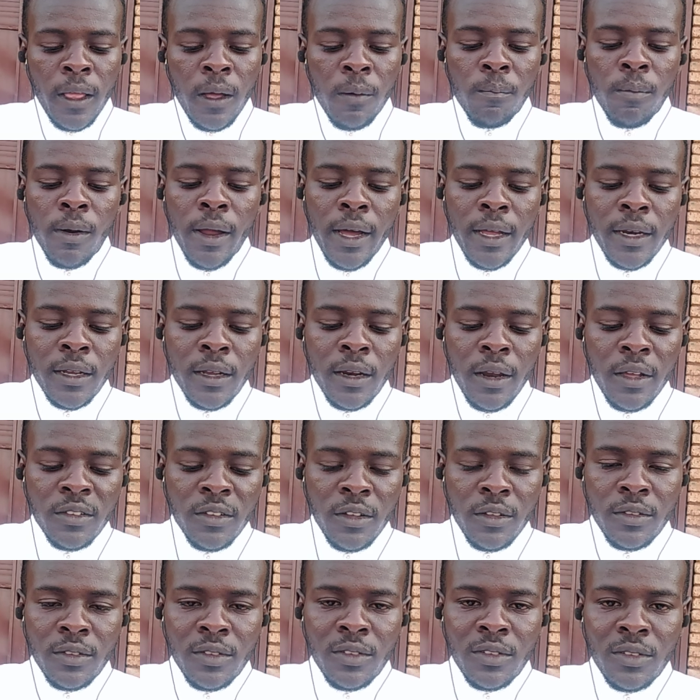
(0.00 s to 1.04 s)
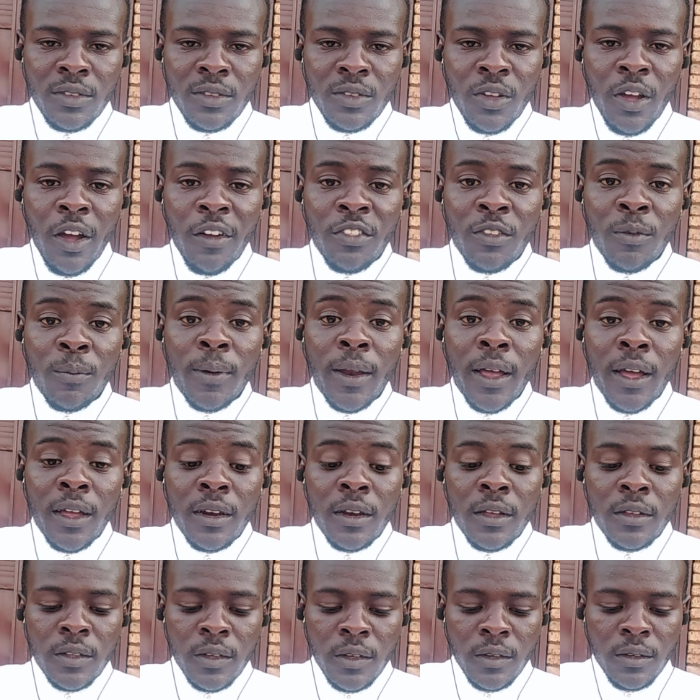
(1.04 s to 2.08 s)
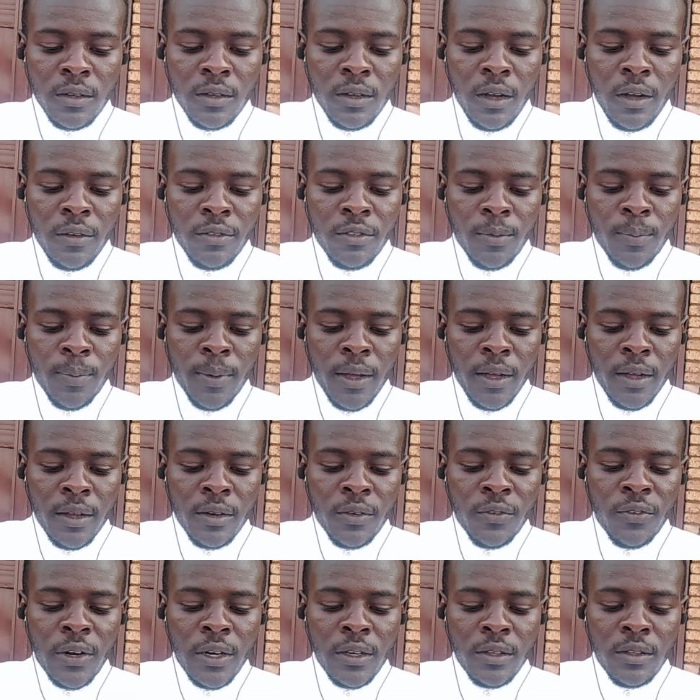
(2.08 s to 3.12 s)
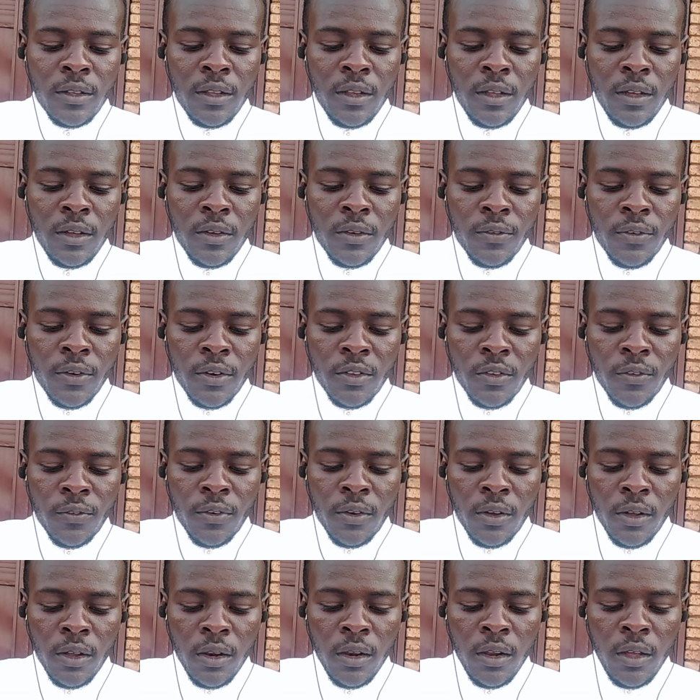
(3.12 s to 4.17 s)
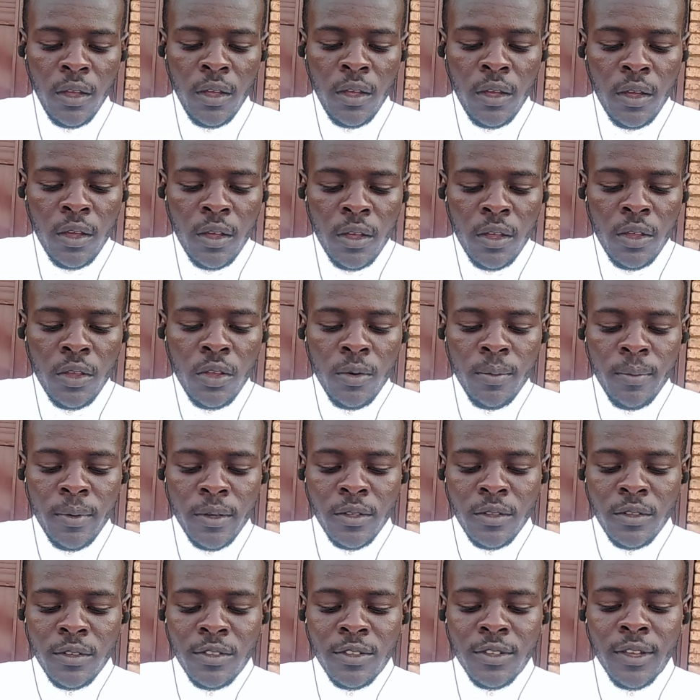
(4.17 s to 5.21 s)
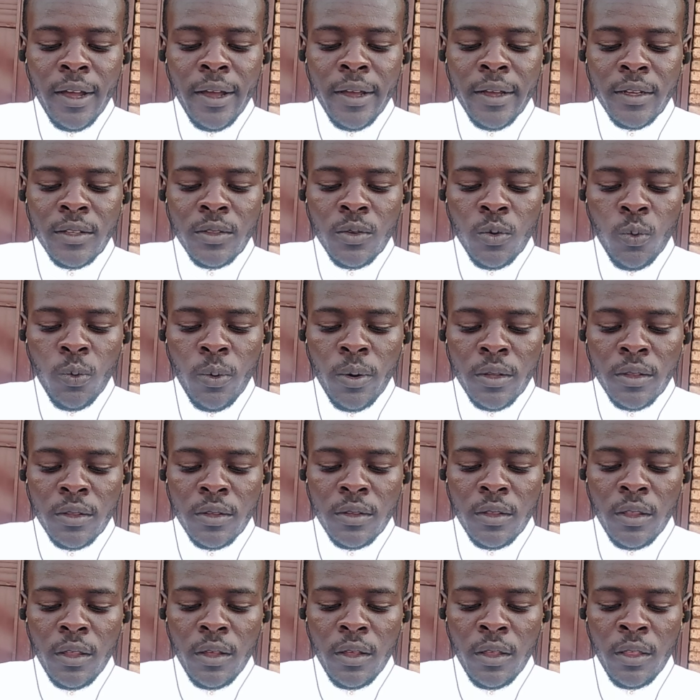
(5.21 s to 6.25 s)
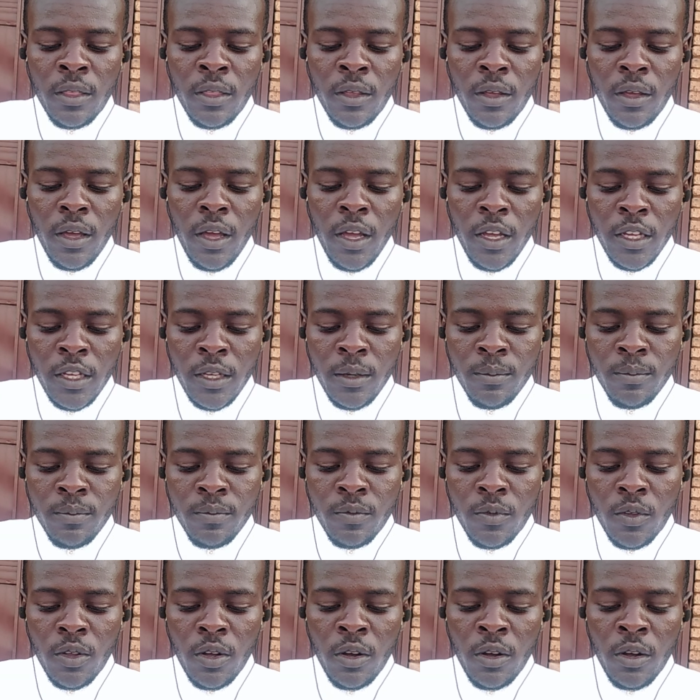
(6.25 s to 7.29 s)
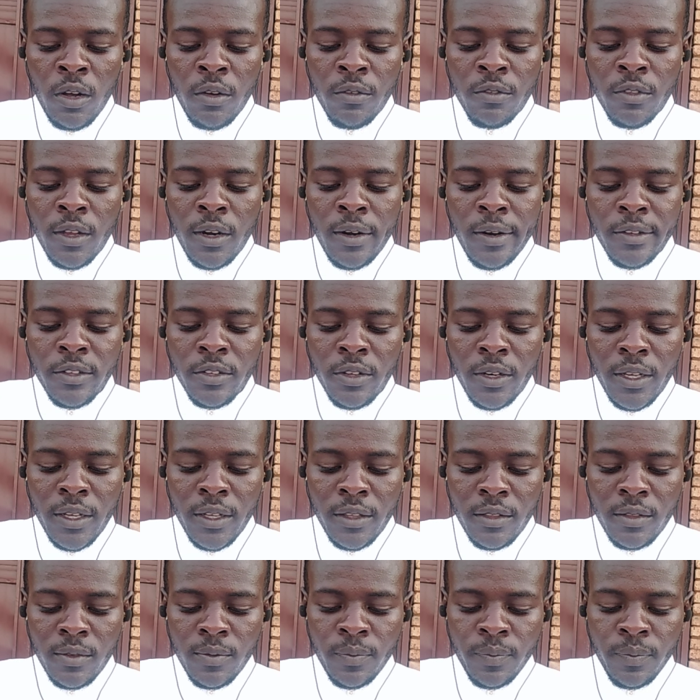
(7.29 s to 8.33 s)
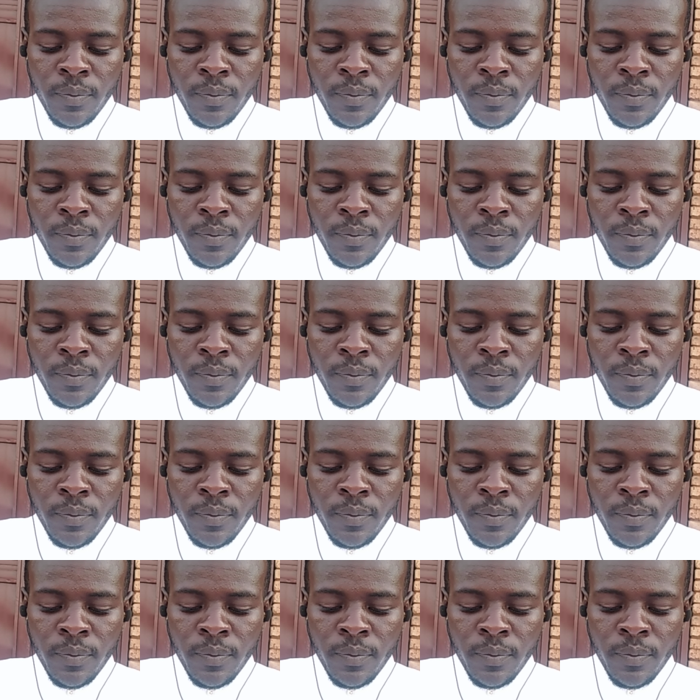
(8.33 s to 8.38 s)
Planning lessons. You have to plan lessons. You have to plan. First of all, you must decide what the aim of the lesson is.